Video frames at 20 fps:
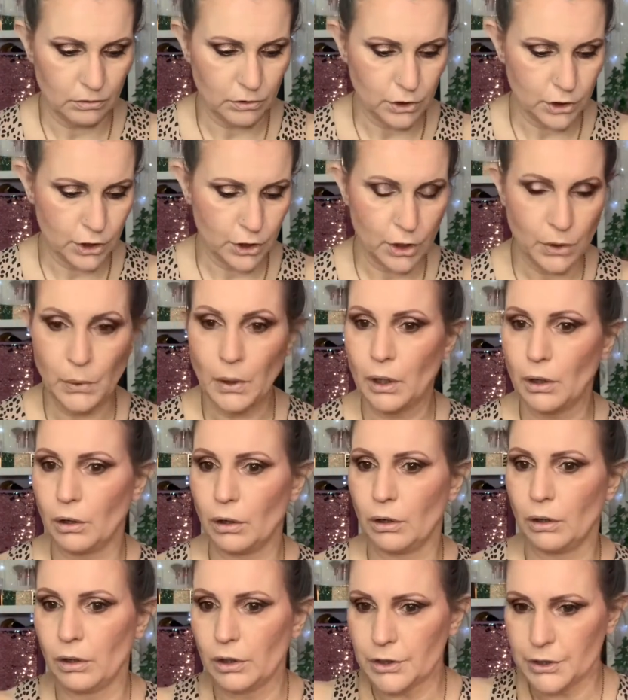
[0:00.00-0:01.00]

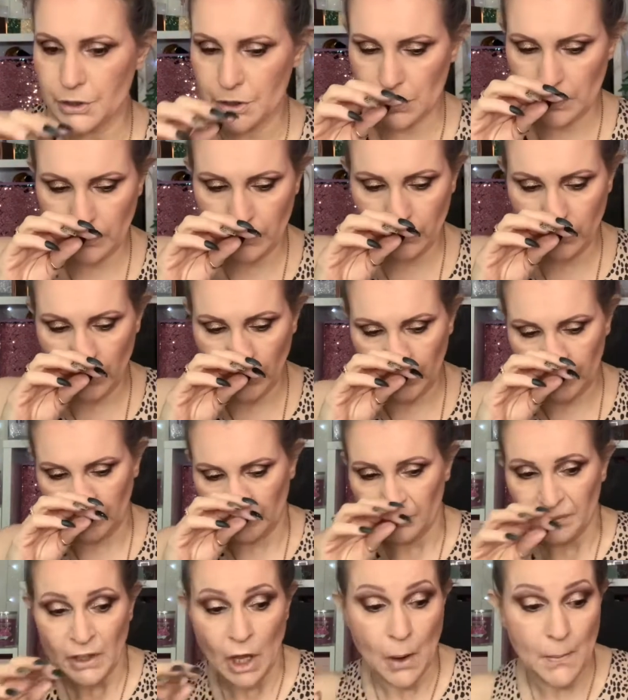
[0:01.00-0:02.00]
harsh.
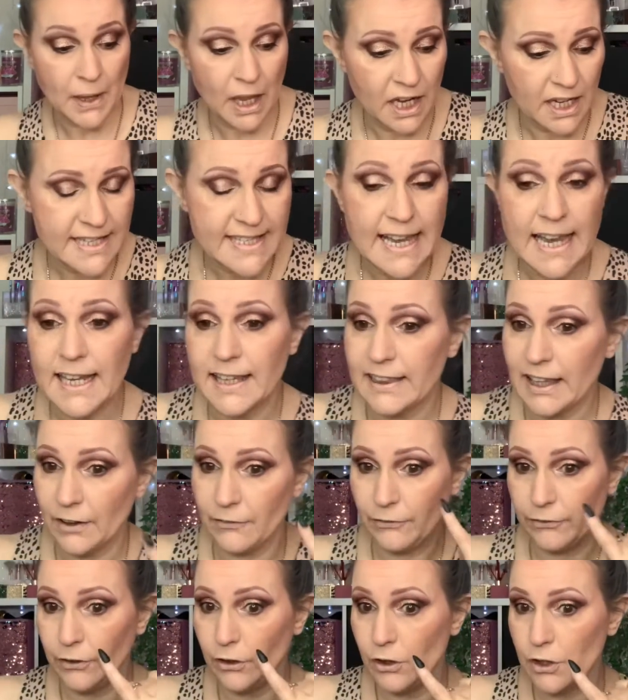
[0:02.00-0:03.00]
Right, I'm going to take
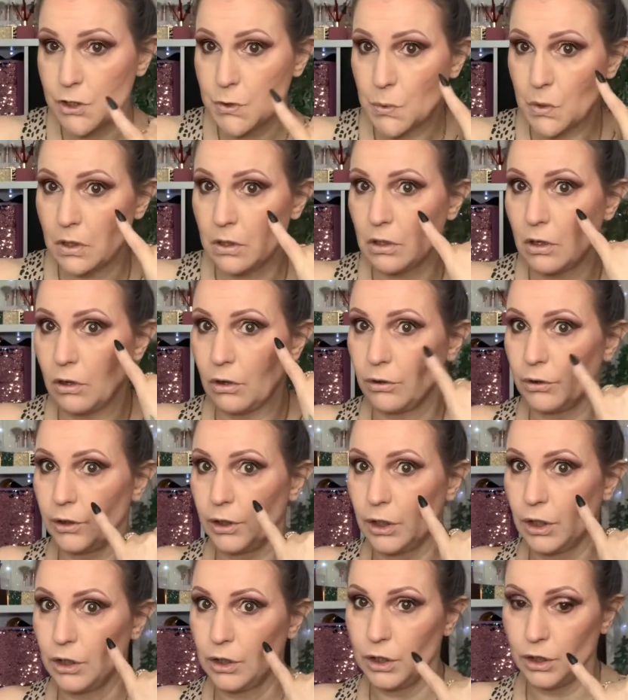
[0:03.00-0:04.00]
that first one I
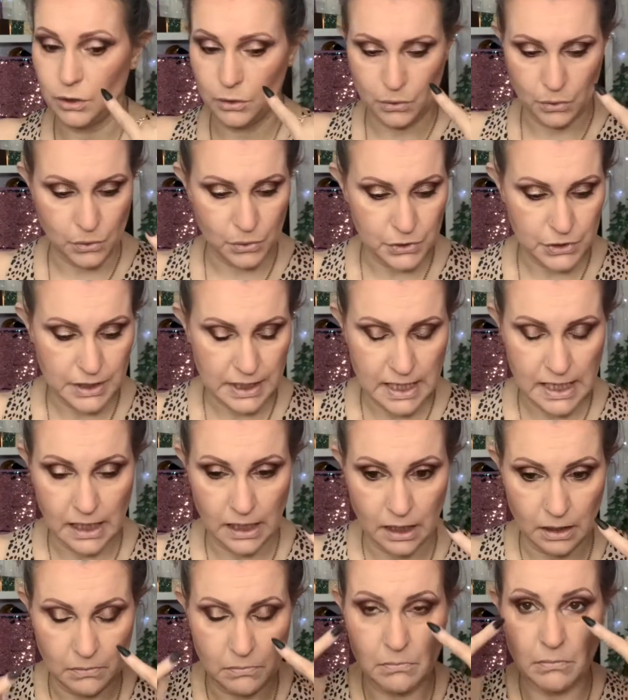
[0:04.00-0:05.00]
used
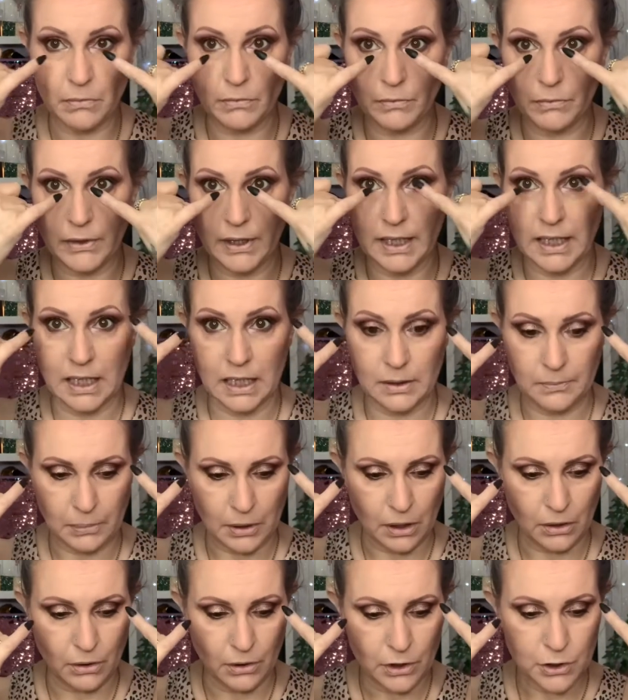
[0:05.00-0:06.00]
in the inner
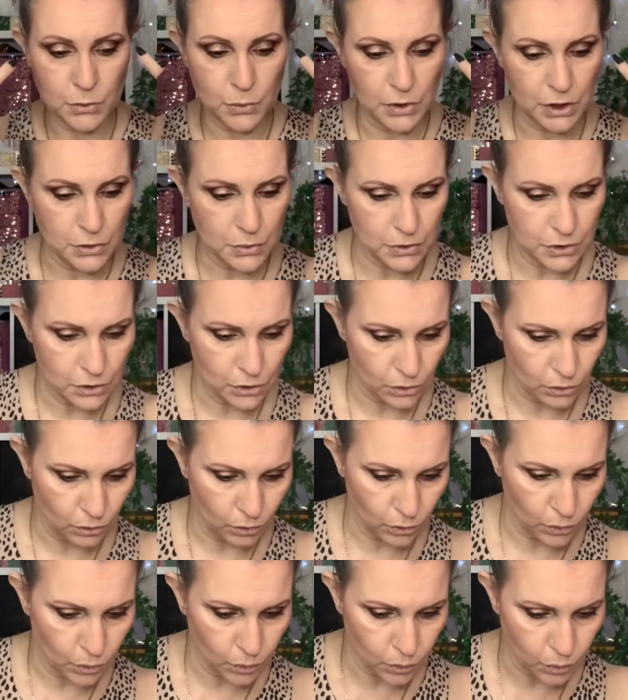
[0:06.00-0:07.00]
part, which was
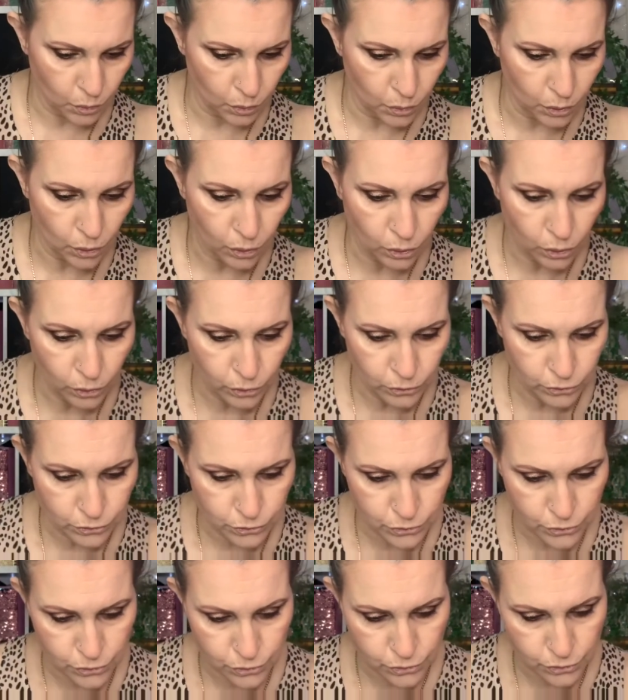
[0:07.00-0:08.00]
called
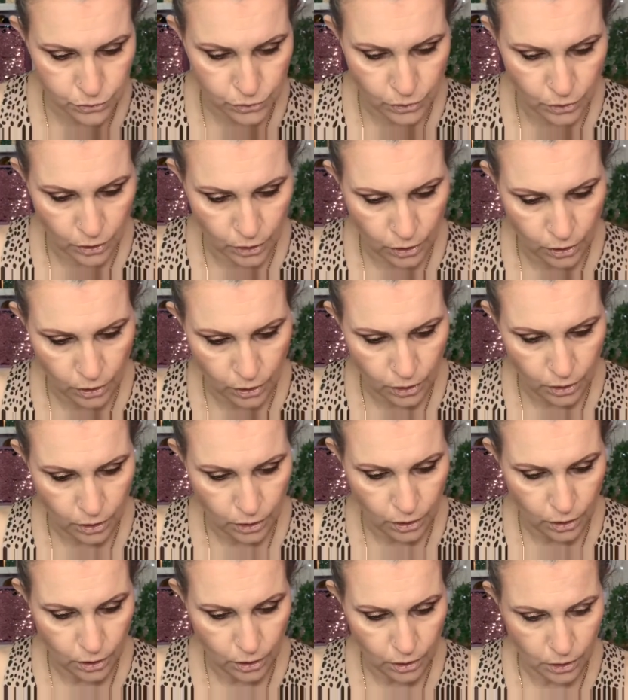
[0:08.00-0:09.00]
quartz.
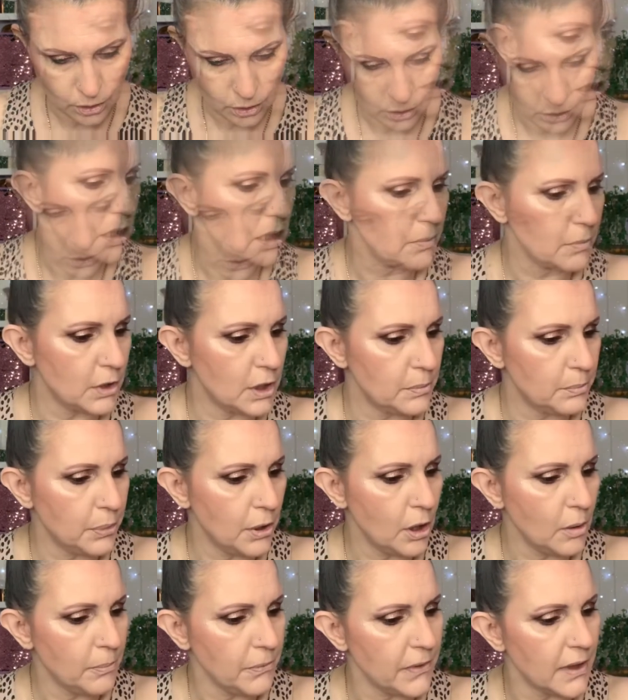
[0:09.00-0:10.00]
So I'm going to
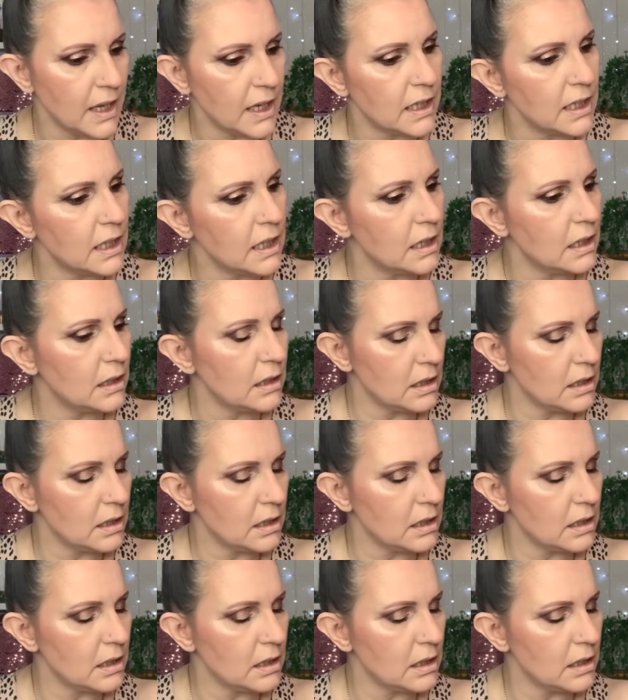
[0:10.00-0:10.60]
pop that in